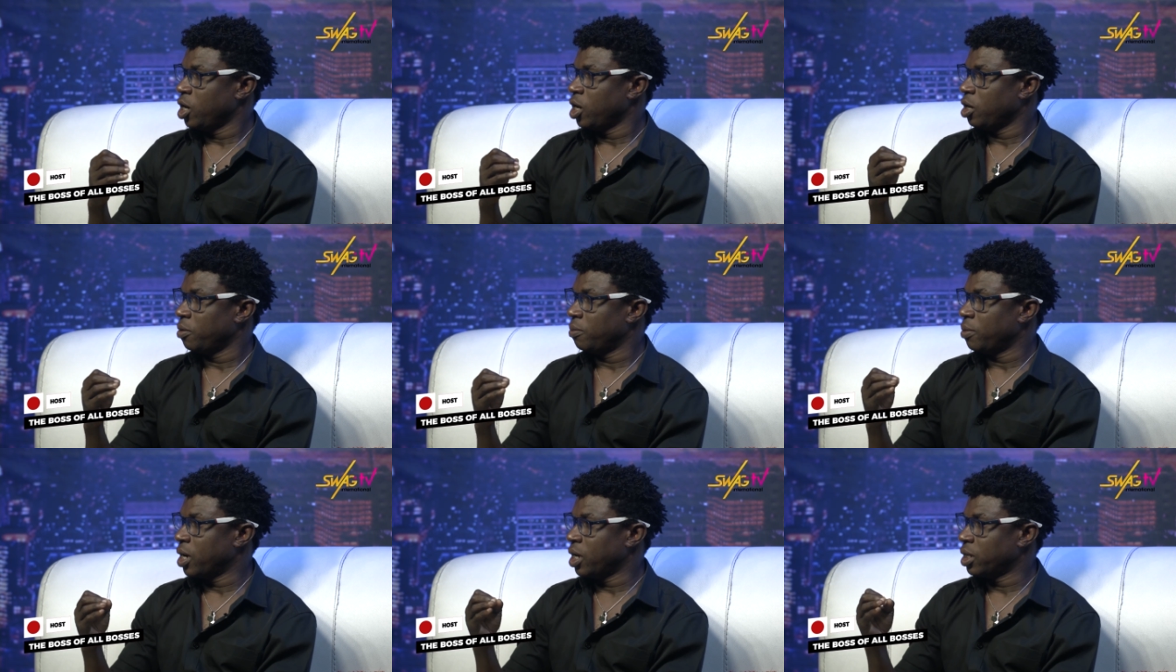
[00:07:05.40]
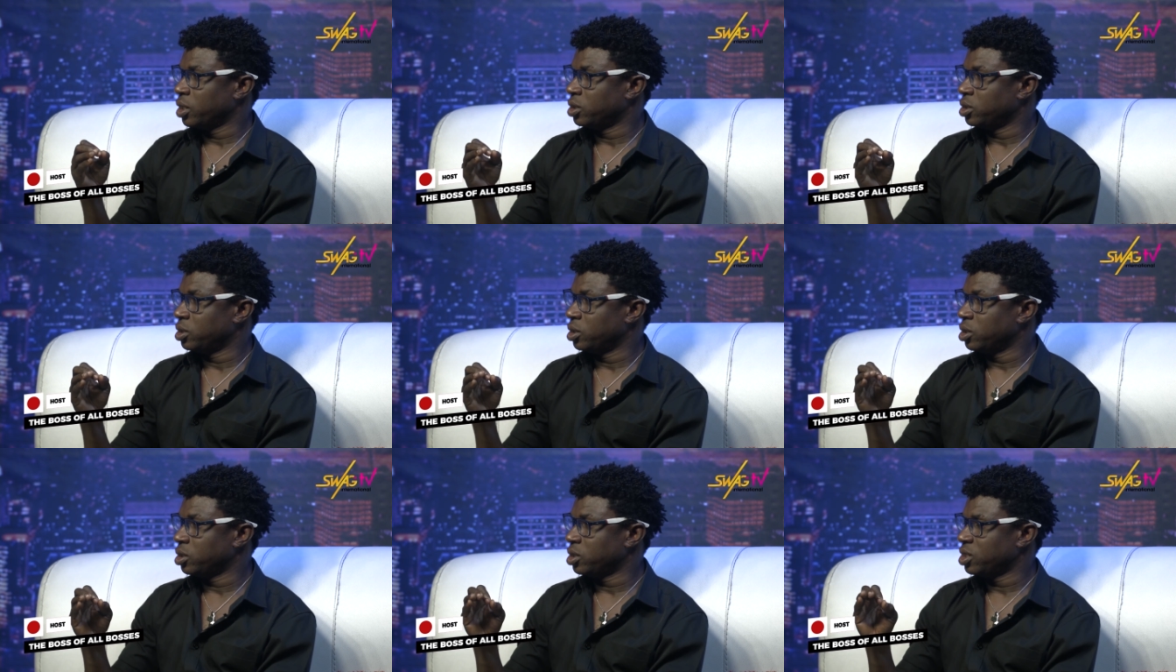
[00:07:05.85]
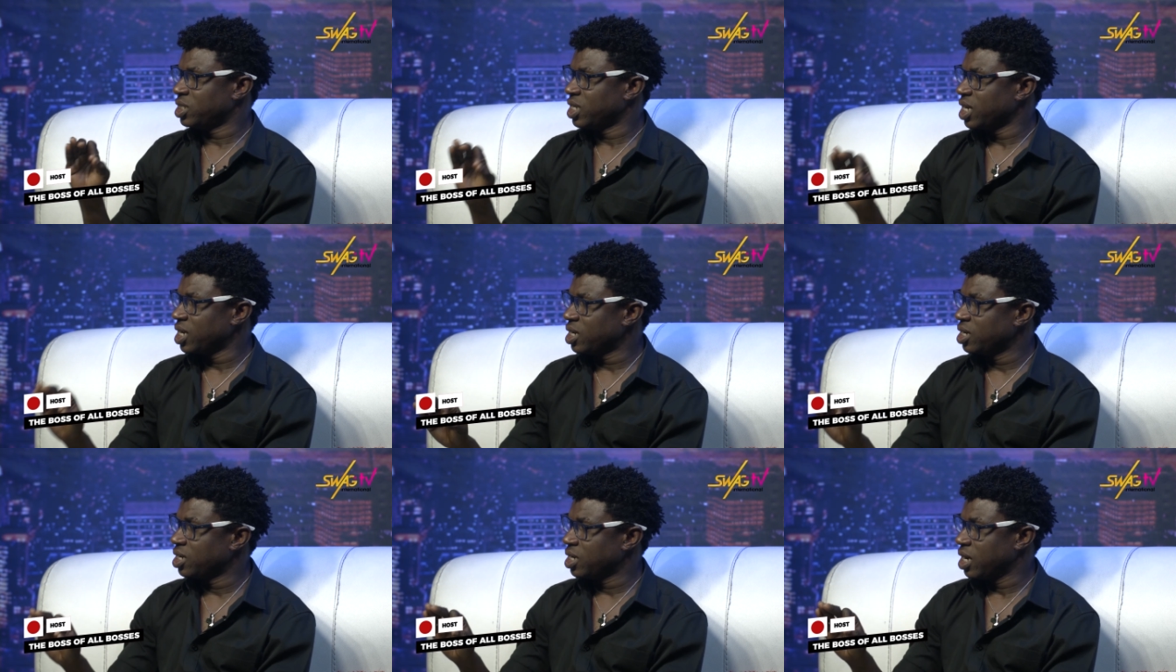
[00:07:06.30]
um, and the
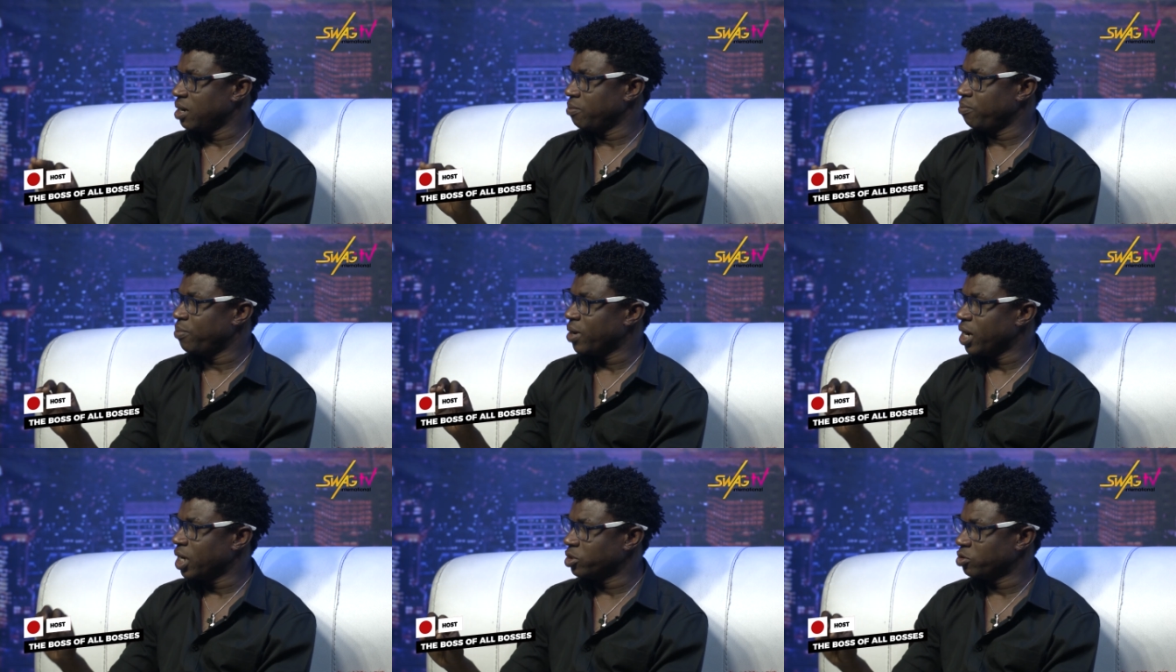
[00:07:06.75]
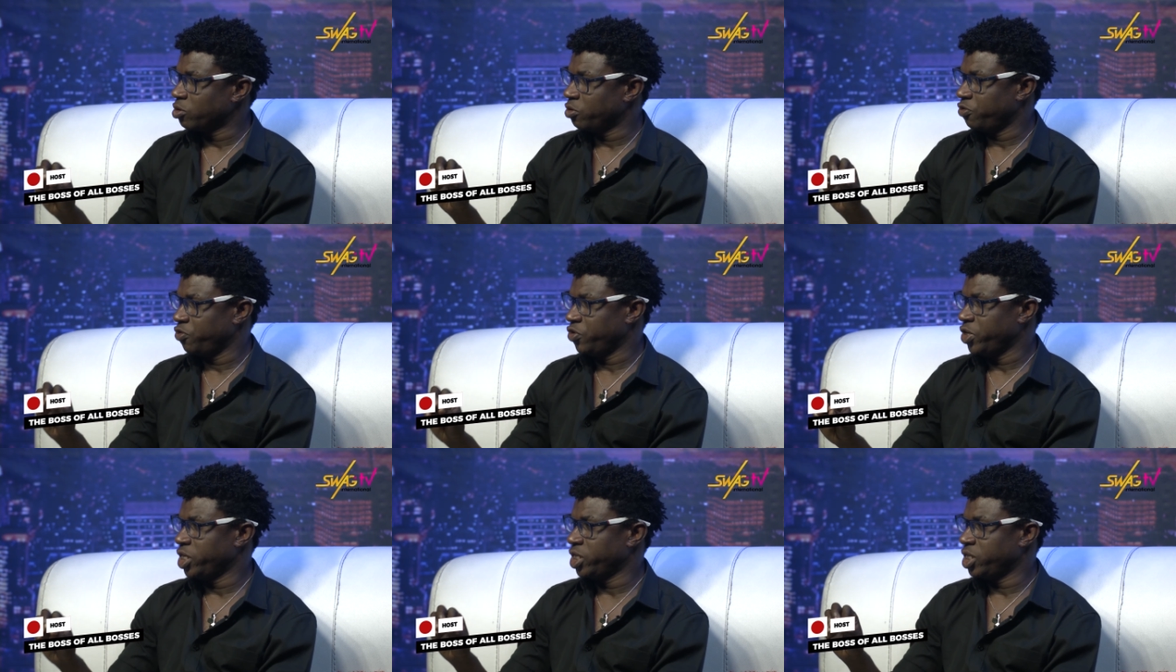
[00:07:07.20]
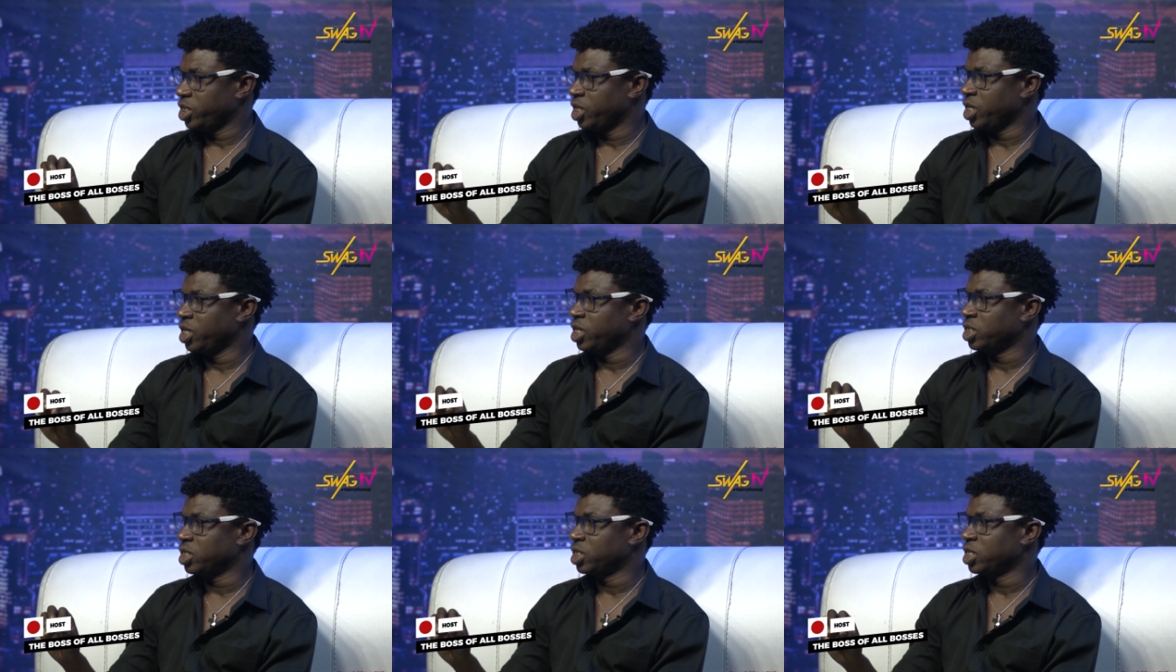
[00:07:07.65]
technical part of it
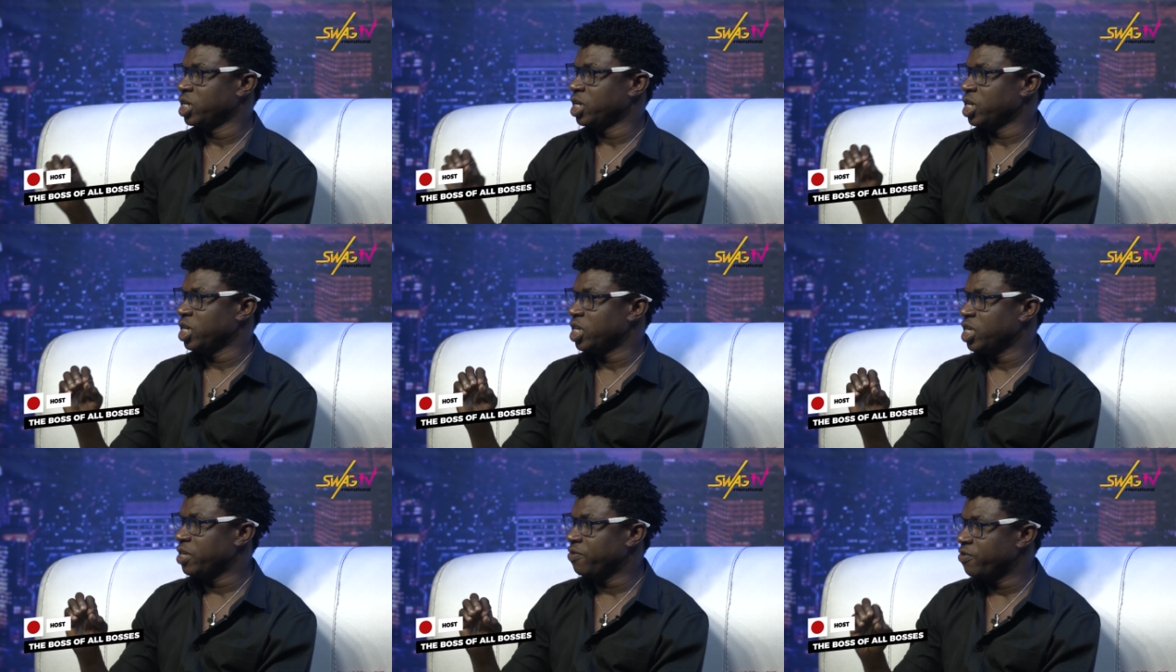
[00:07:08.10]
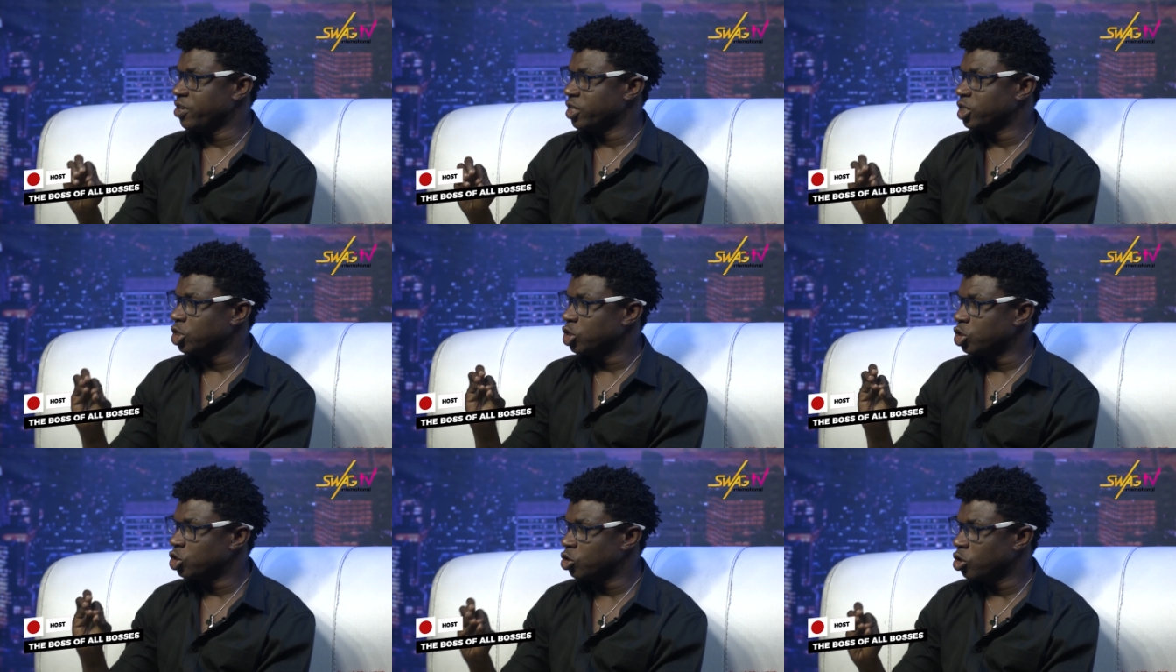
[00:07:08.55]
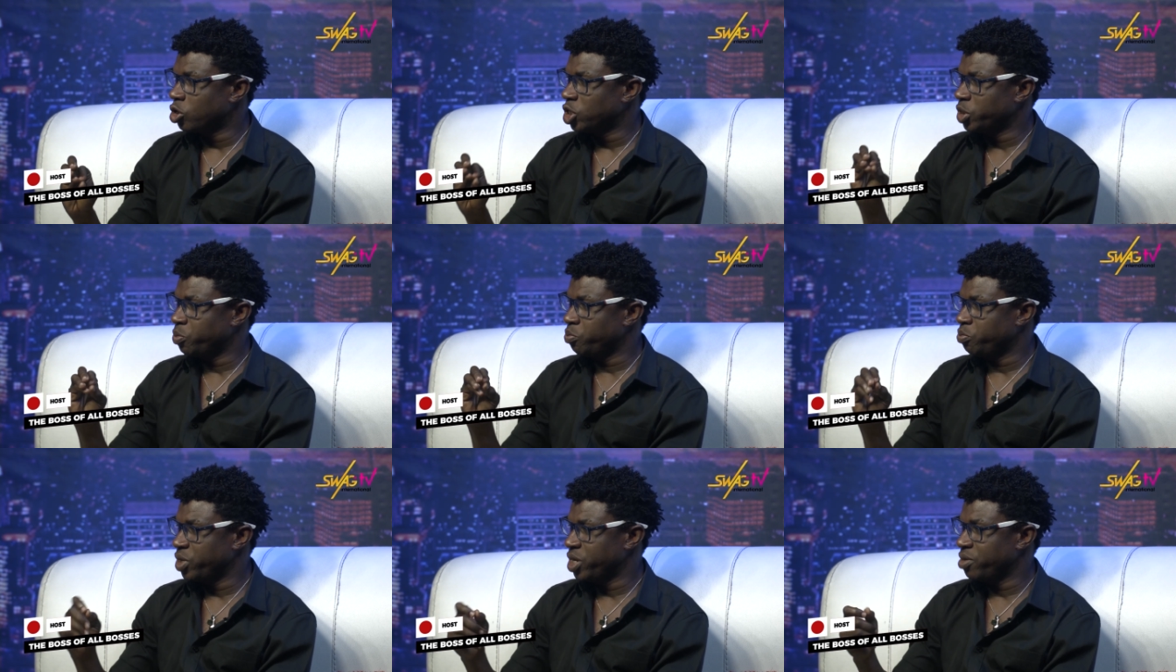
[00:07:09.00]
is it is
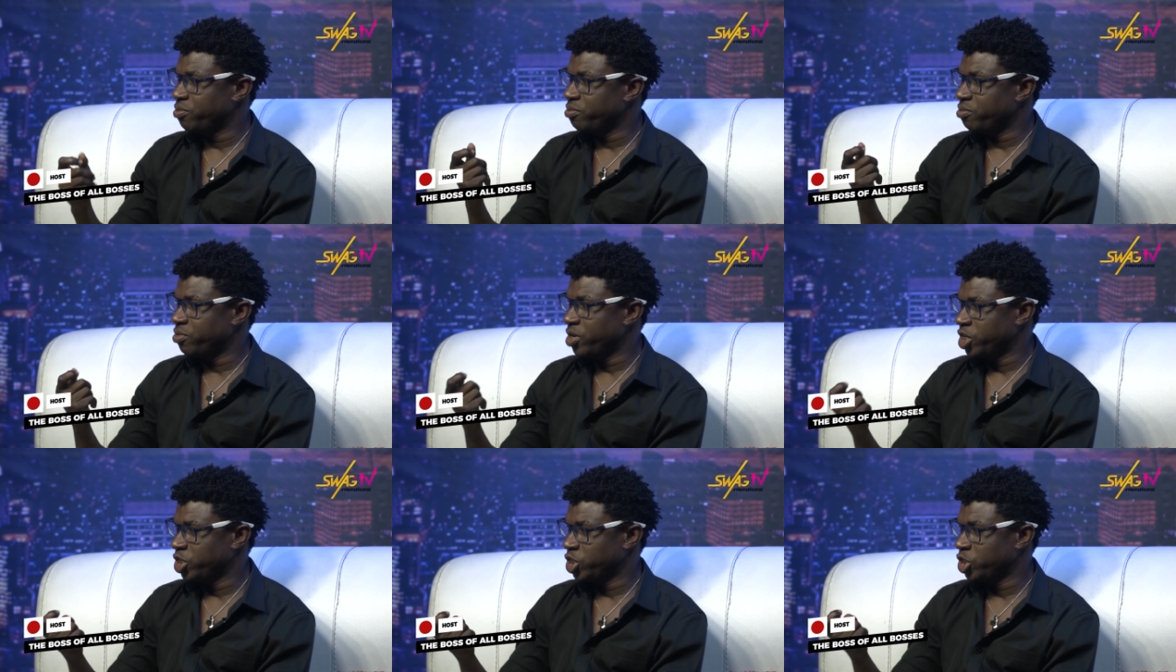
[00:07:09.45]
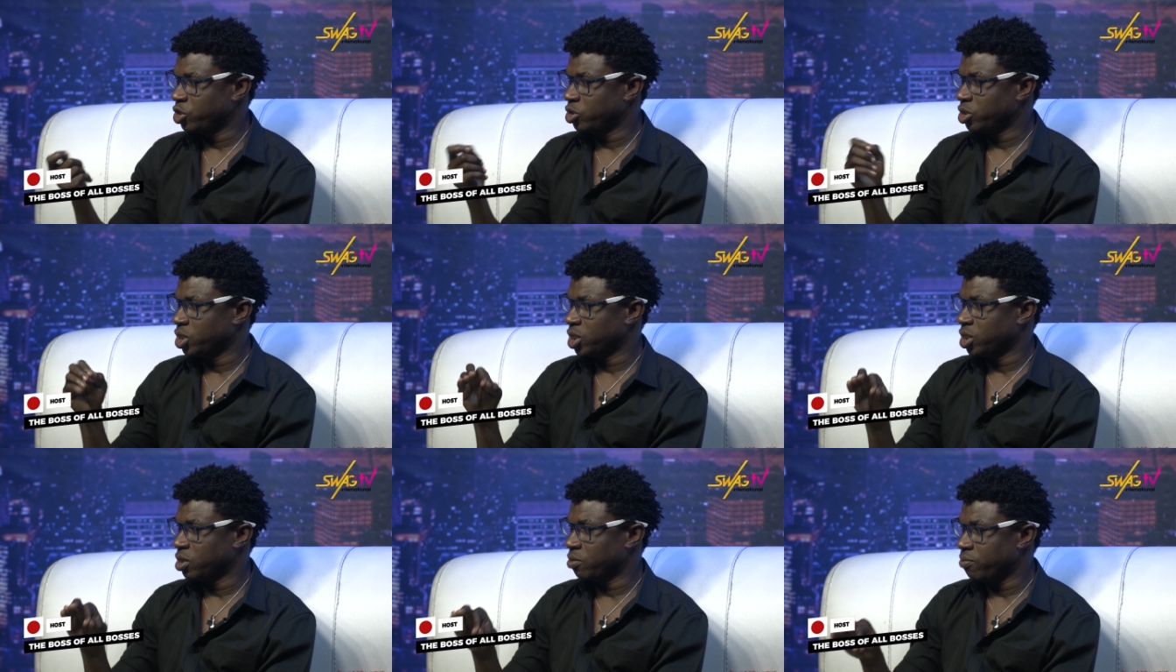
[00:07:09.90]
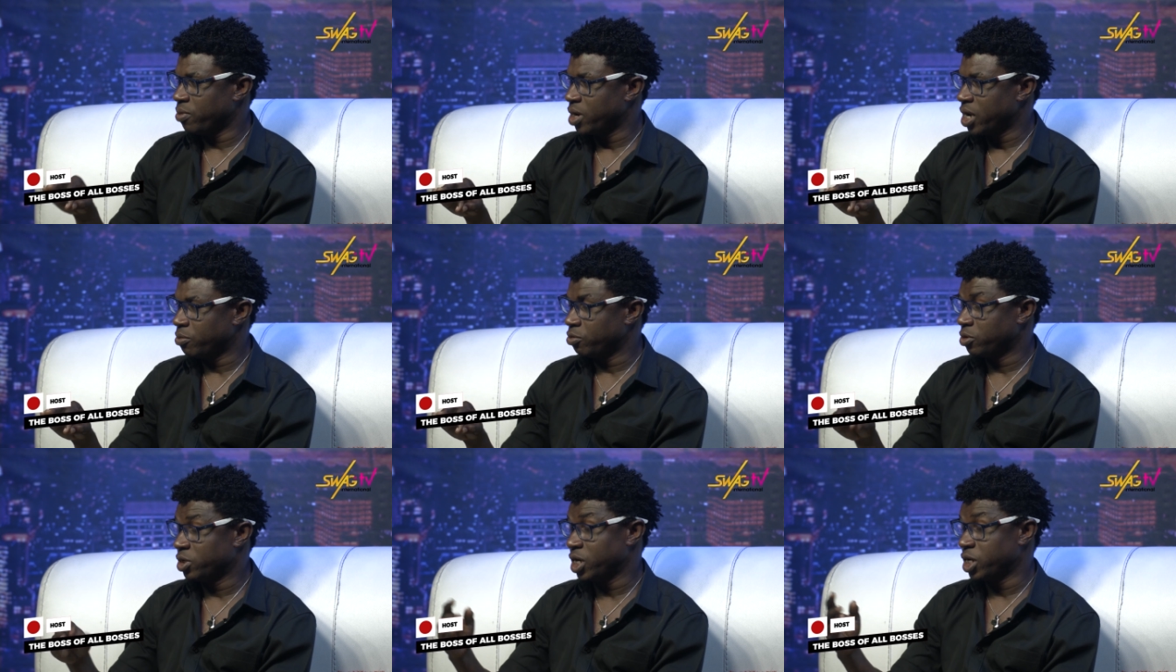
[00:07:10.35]
not being mentioned in the Bible.